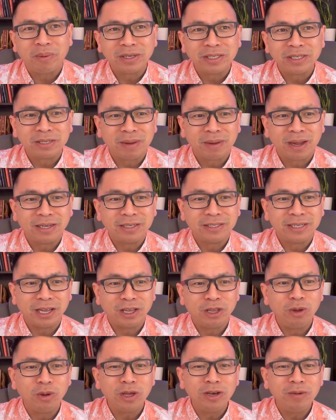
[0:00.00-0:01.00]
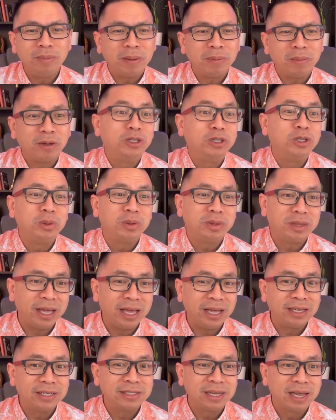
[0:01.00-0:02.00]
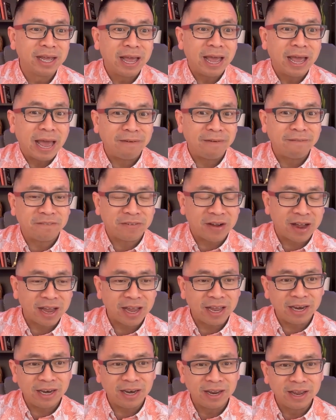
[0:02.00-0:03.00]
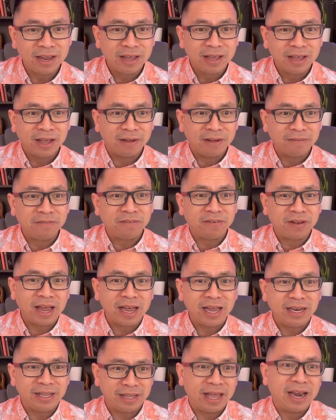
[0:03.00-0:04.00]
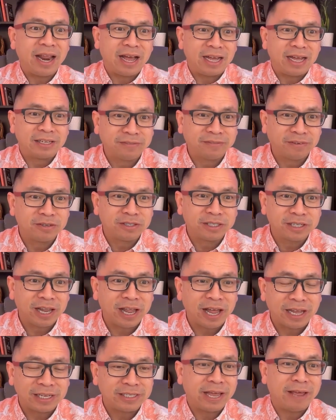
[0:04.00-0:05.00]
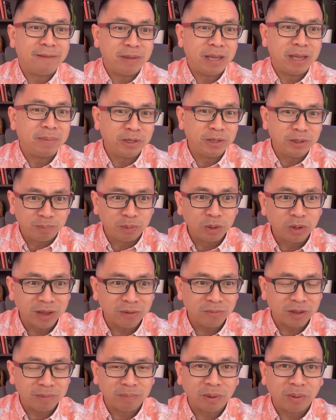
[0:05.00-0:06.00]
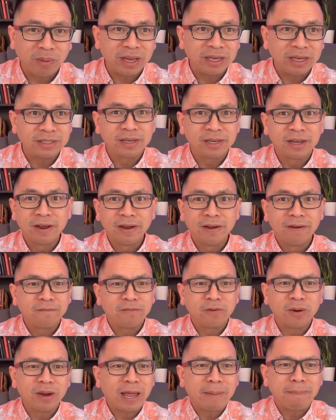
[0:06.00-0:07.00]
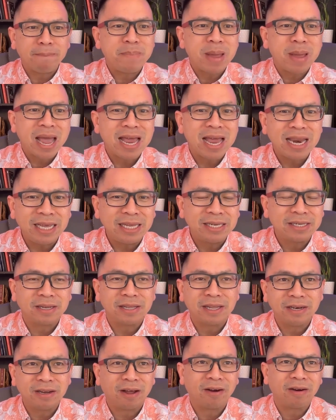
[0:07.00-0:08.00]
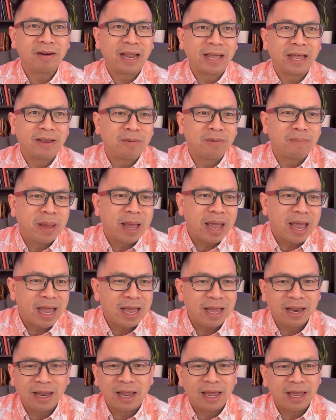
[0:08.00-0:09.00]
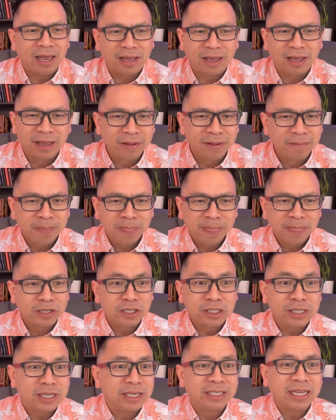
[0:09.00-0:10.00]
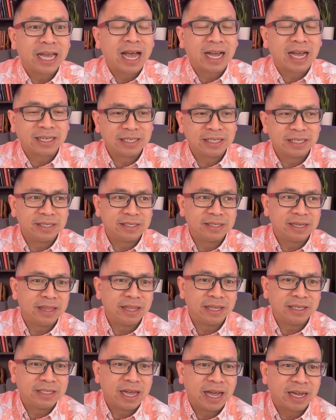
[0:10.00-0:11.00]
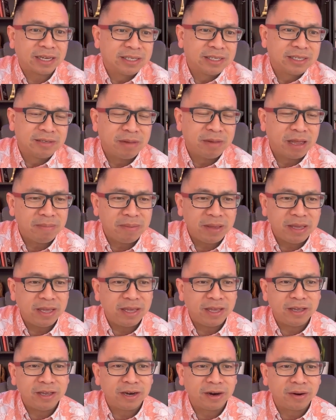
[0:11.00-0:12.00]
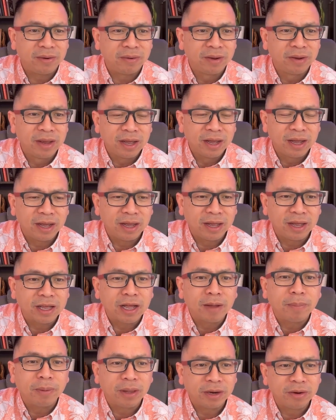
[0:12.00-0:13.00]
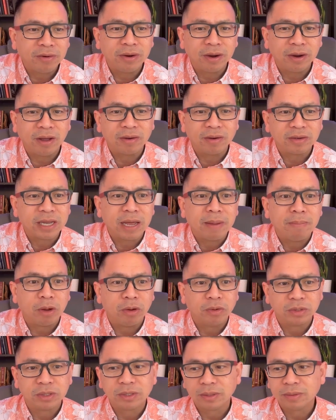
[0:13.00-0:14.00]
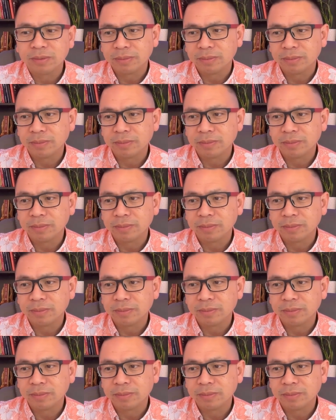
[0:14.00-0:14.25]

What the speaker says: points and miles. Like you can be able to do things and find a flight that has first class and be able to book it with points for like pennies on the dollar. Like you're paying like just the taxes, and the taxes may be, a couple $100 at most.